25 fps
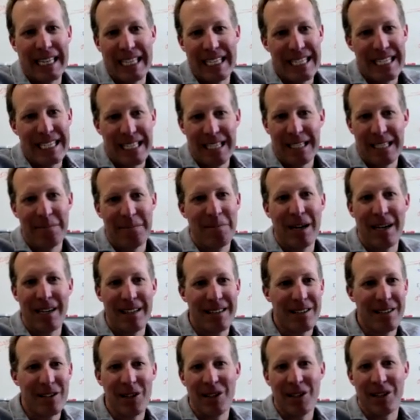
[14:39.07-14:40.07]
this is my
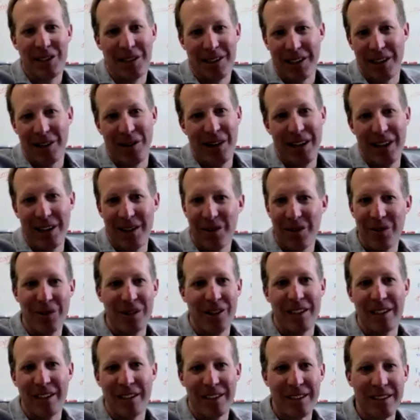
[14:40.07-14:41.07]
song, I own
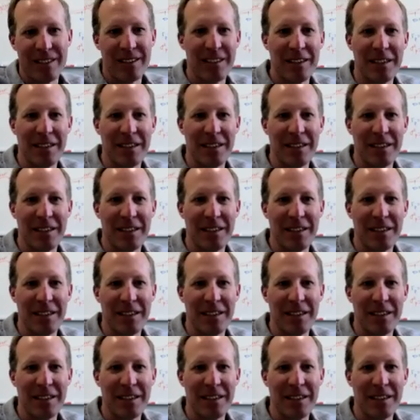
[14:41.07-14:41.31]
this.